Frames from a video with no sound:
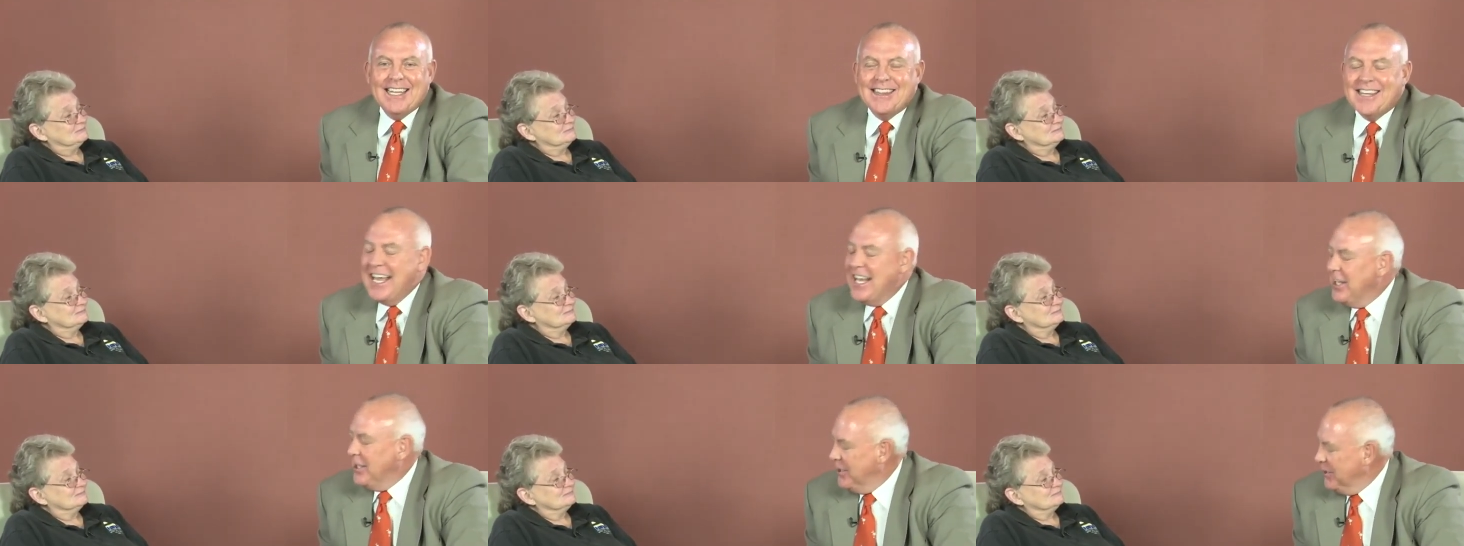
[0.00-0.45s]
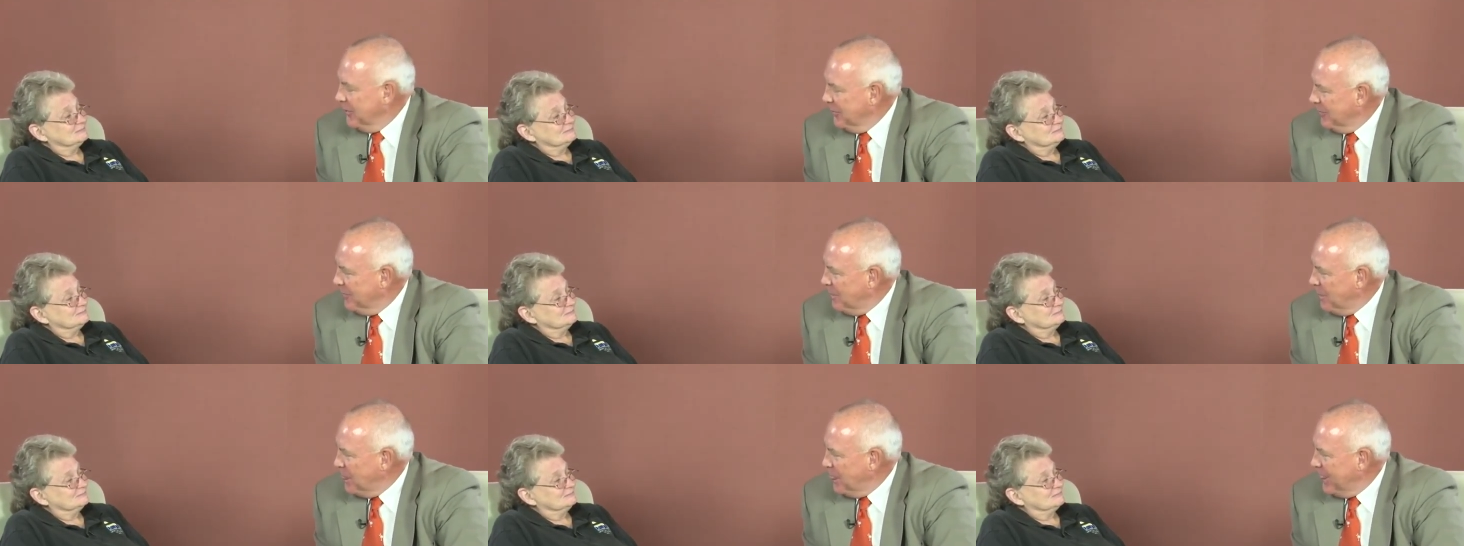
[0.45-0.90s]
Speaker 1: Thank
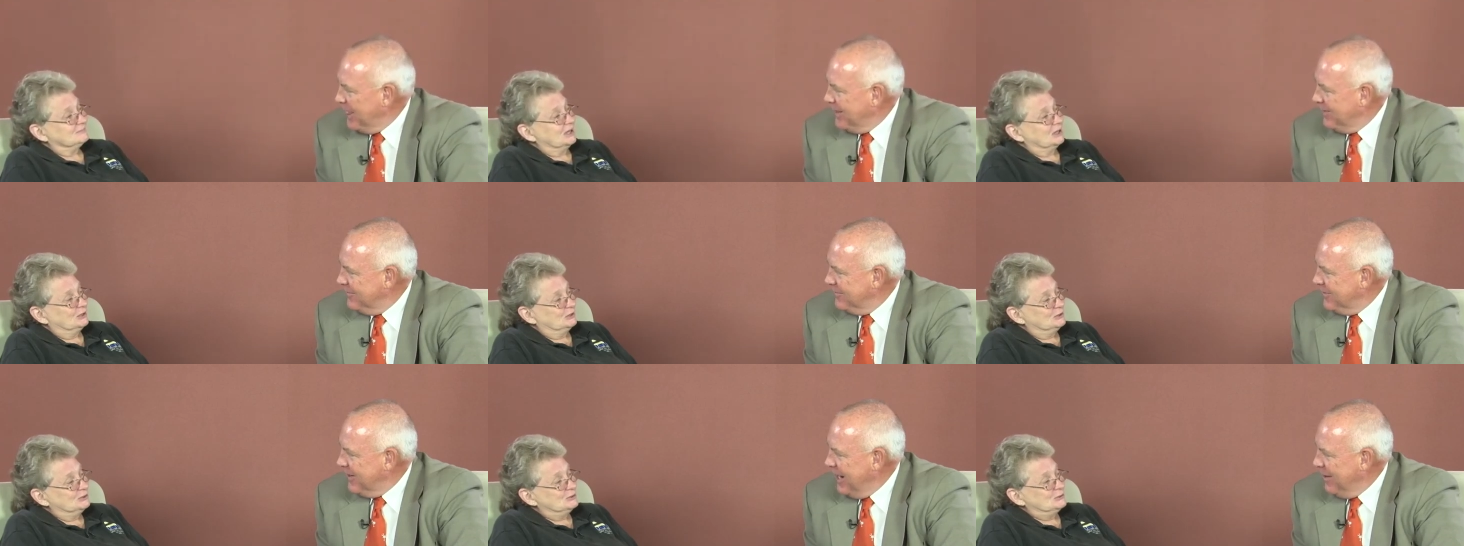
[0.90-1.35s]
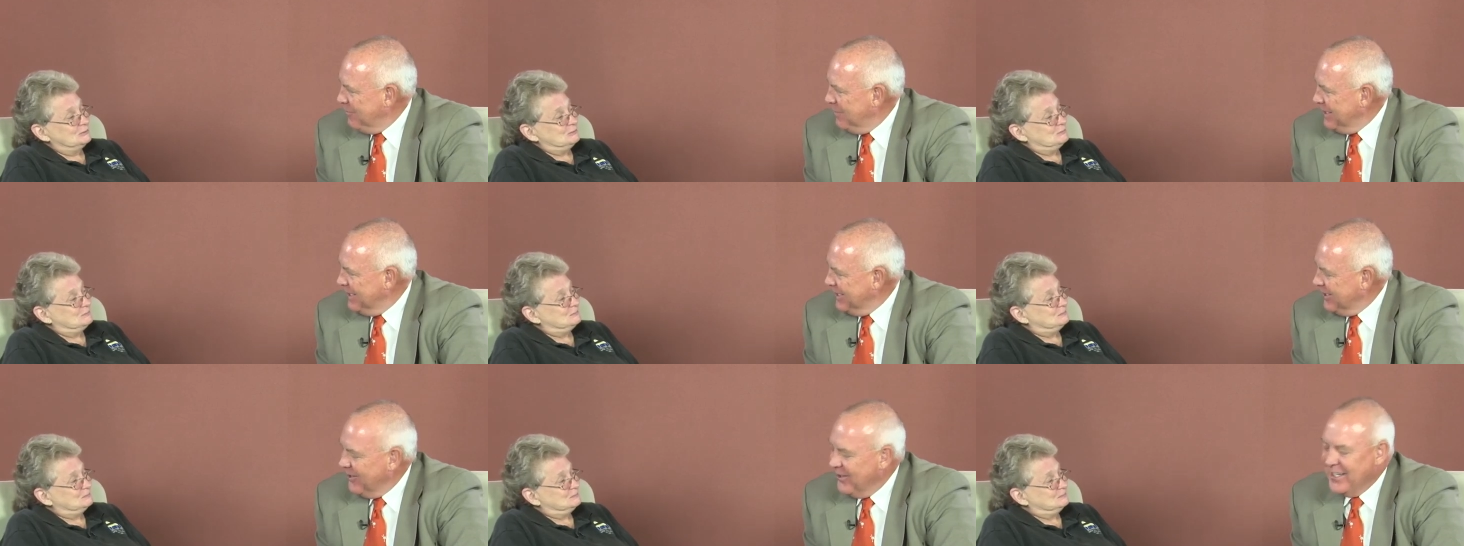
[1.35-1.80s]
you. Thank for you.
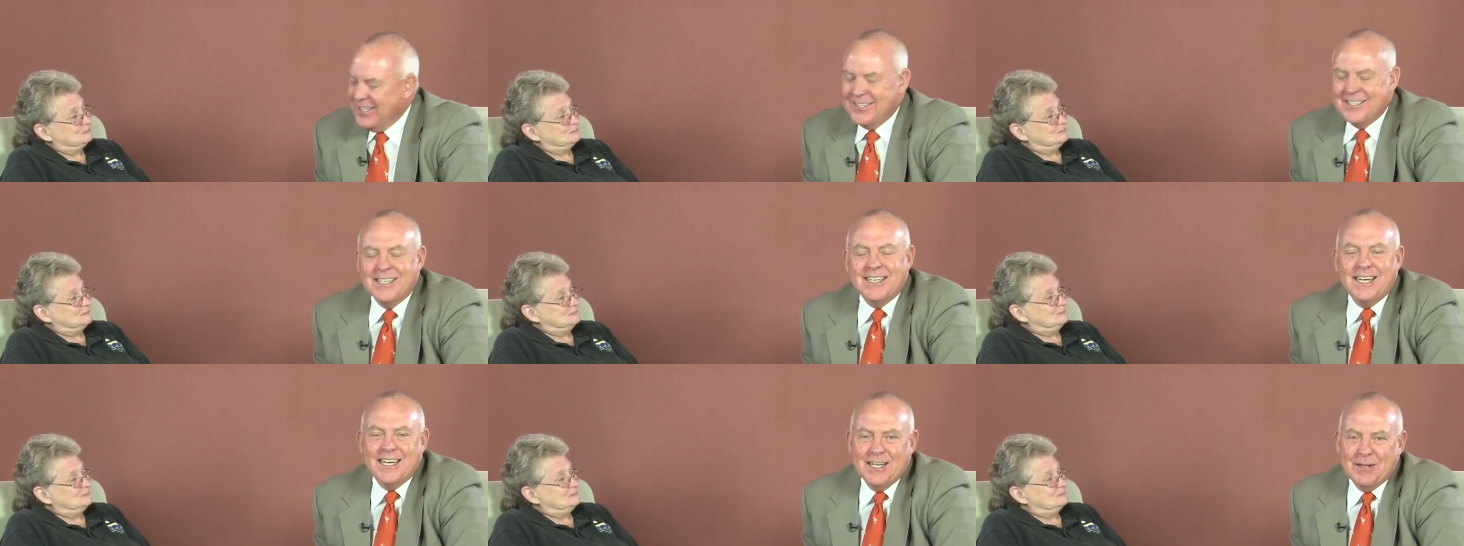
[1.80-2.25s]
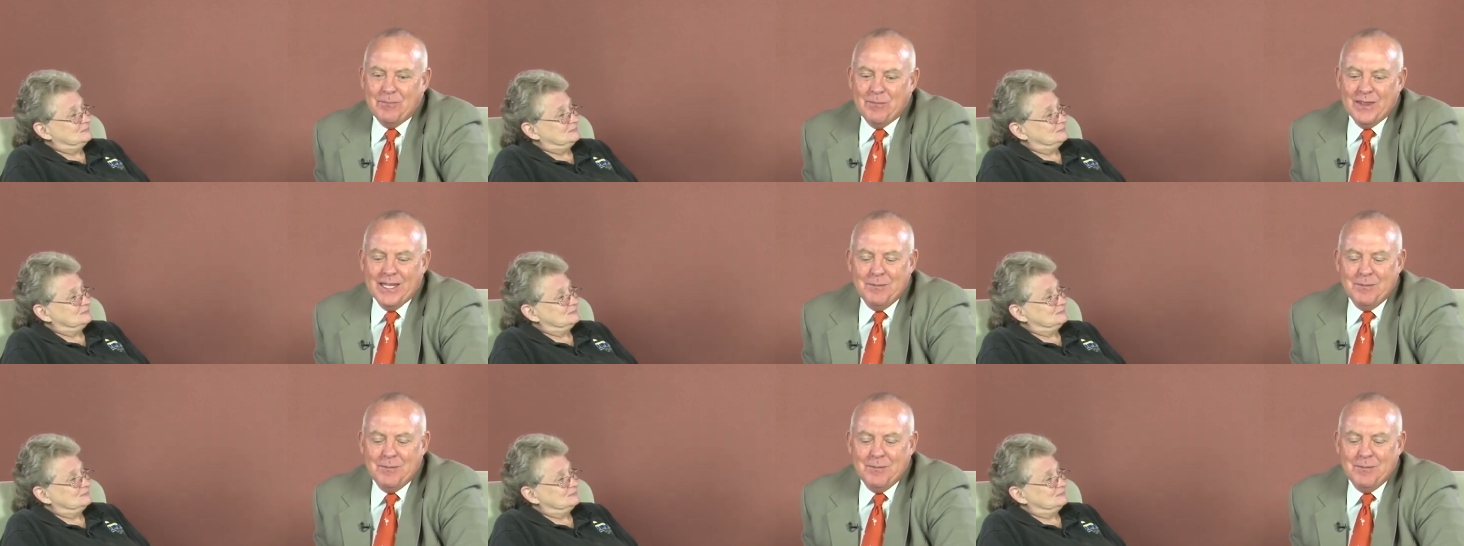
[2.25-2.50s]
being on here today.